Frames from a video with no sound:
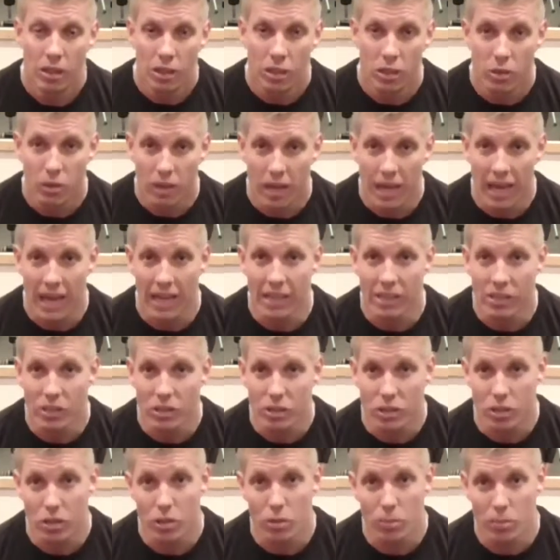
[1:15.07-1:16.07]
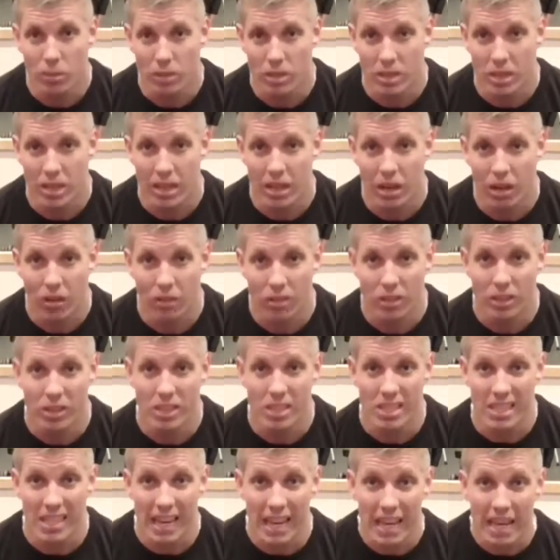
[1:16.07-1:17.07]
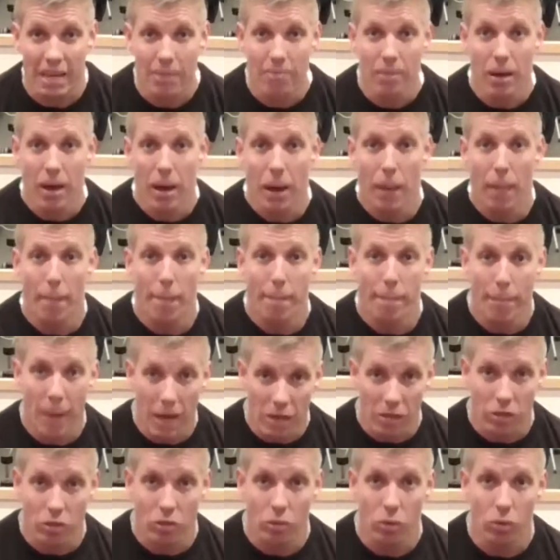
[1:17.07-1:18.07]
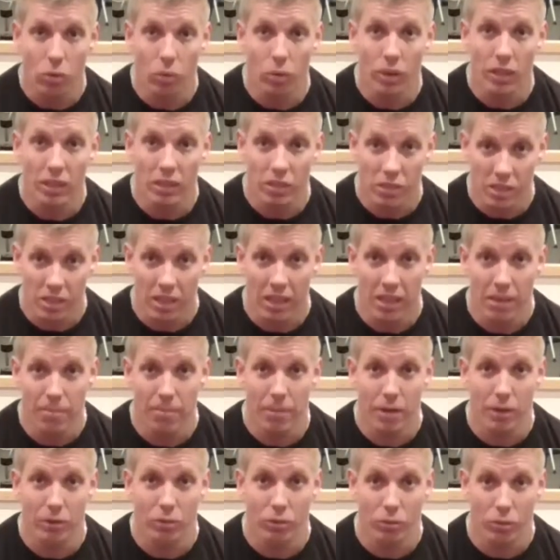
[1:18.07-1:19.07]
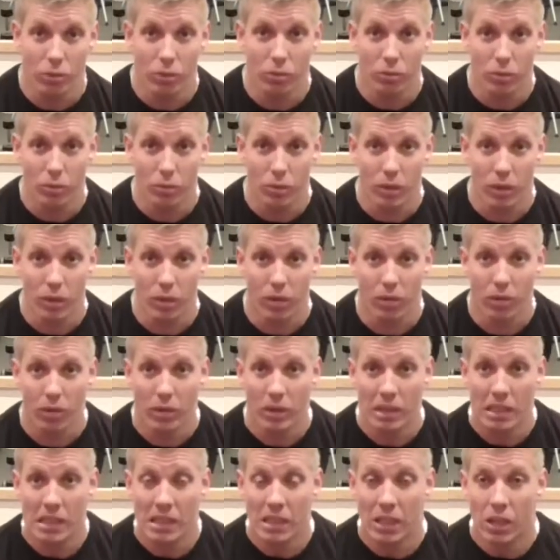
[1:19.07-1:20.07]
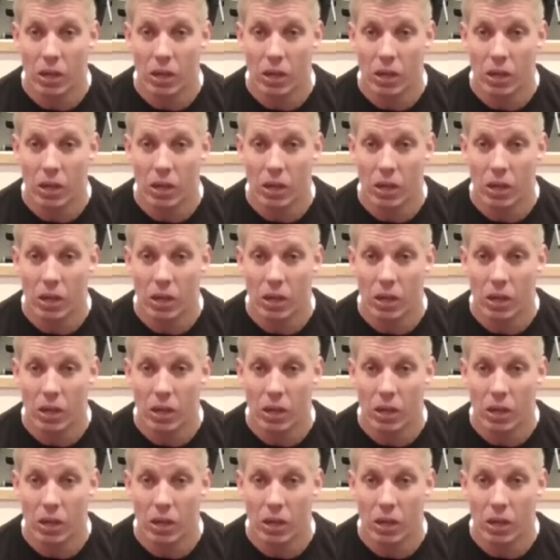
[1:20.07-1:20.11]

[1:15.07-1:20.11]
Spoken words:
You can superset on the same muscle, in the same muscle group as well.